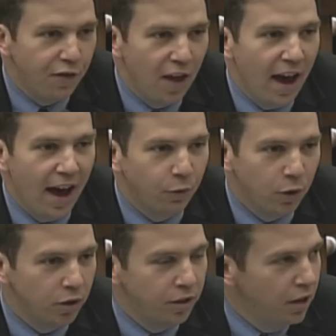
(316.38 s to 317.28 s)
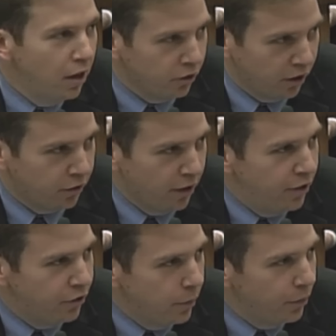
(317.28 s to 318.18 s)
they have, we wouldn't know because grand
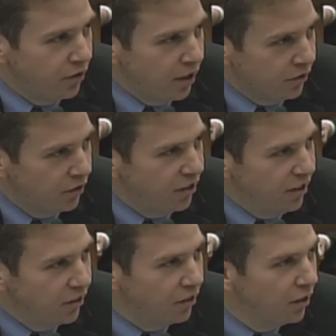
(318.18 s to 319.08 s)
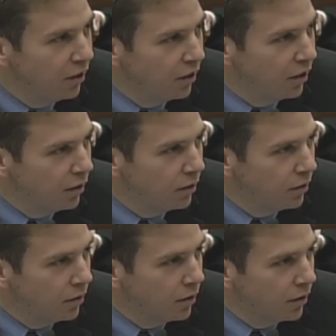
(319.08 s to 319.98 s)
jury proceedings are sealed. Oh,
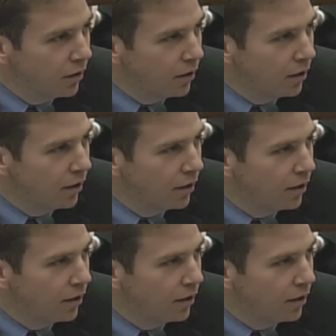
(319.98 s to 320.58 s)
uh, yeah, well, then we get to.